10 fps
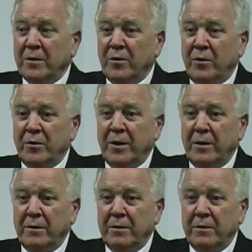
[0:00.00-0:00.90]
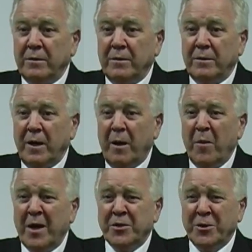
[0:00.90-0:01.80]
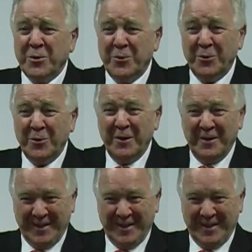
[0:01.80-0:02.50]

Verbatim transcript: So it was a a master you,